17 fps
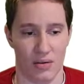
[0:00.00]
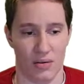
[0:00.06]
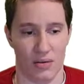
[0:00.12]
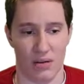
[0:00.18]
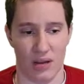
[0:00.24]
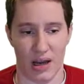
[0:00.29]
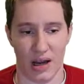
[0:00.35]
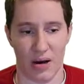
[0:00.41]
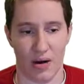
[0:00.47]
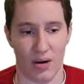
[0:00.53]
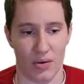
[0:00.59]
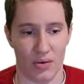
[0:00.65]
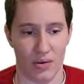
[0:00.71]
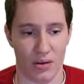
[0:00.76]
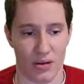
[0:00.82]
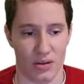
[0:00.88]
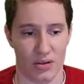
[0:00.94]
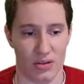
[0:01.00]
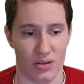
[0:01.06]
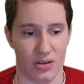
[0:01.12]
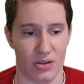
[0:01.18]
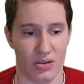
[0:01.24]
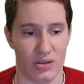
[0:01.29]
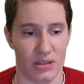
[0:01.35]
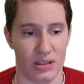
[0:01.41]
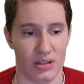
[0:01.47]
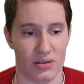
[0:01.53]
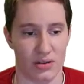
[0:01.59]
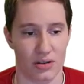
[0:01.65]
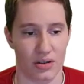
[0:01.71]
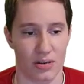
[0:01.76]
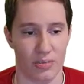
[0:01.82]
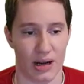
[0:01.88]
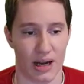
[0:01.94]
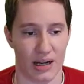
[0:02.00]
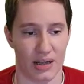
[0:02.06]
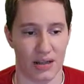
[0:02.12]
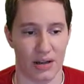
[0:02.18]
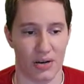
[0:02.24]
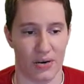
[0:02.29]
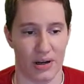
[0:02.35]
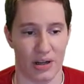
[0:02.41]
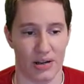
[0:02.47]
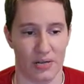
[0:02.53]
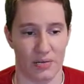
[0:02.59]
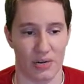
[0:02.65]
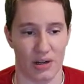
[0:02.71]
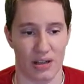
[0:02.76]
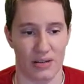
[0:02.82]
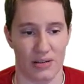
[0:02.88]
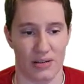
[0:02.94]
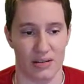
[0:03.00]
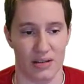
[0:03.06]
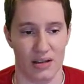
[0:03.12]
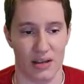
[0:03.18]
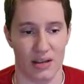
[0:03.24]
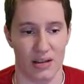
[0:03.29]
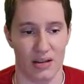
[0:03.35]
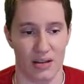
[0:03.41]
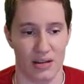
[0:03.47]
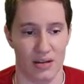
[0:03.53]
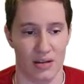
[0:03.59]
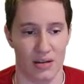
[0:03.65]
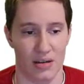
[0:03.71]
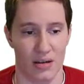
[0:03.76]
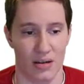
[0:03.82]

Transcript: now you can either go back and go ahead and write this in